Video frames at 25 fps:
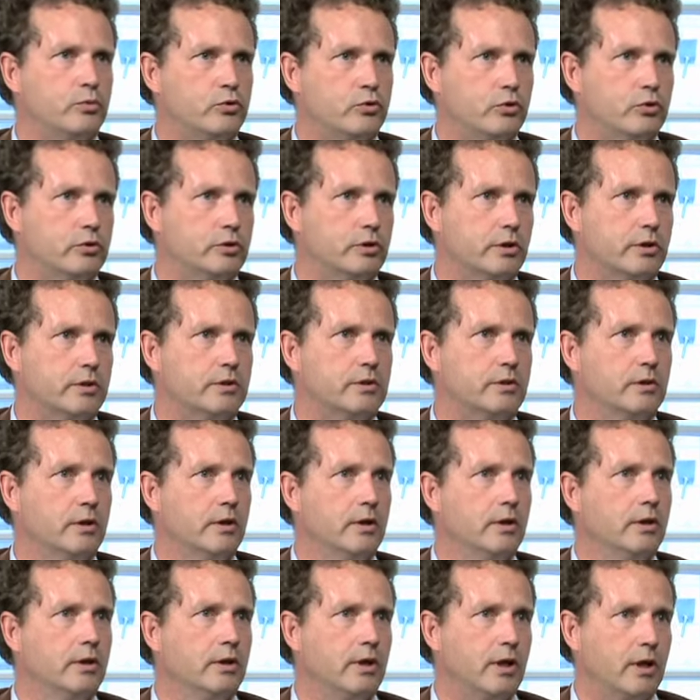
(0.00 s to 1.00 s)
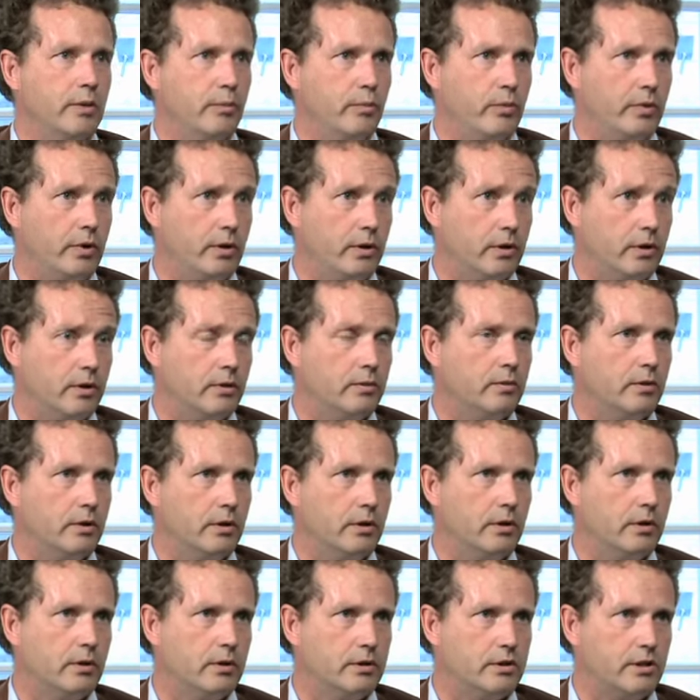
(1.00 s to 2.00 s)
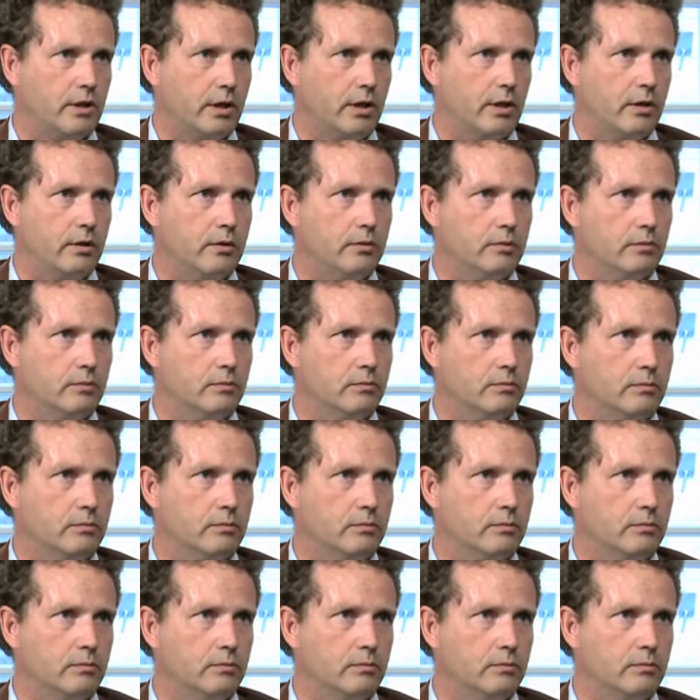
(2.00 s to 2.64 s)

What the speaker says: projects can be taken on.